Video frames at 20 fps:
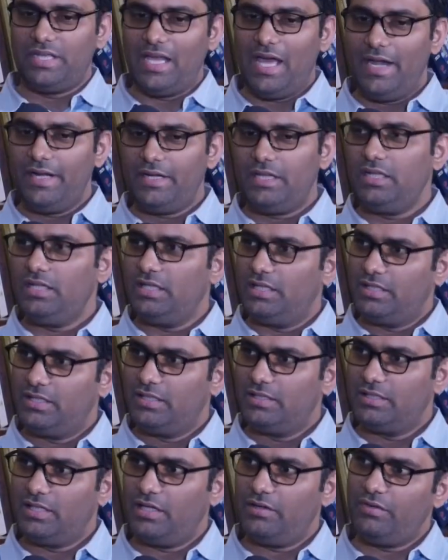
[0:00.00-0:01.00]
the
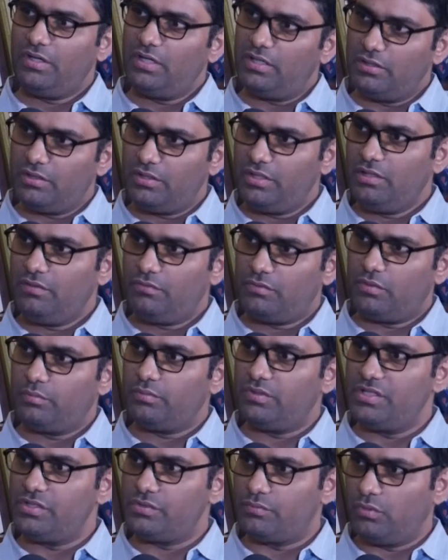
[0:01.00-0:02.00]
reality that we are learning
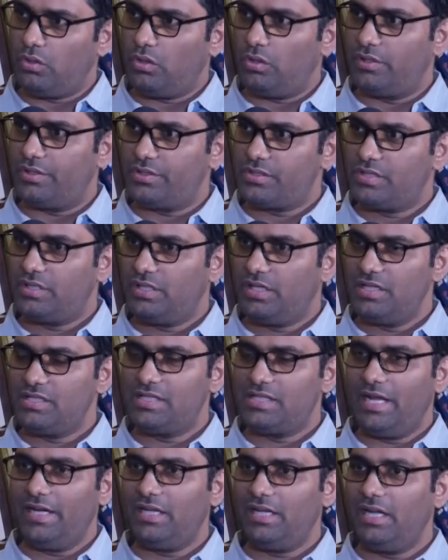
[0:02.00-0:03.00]
from these wars
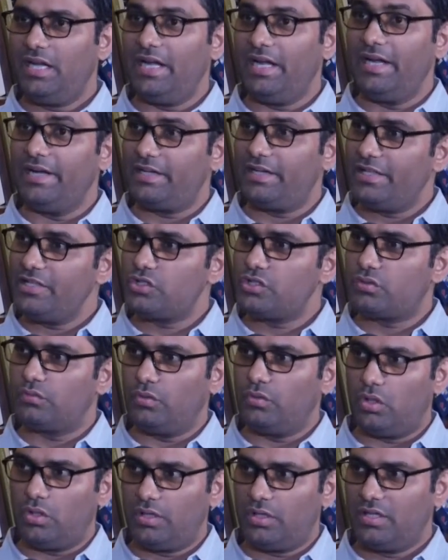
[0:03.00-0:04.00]
is that in an
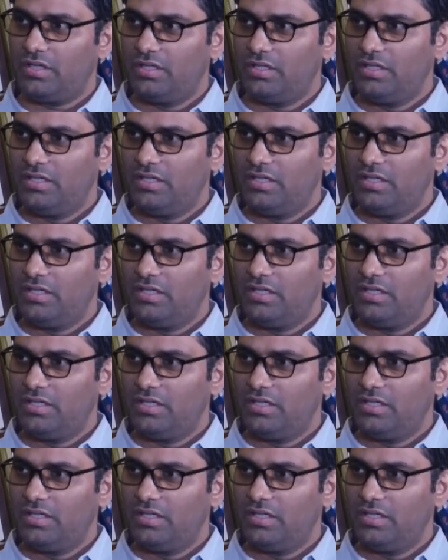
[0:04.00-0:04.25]
entrenched war,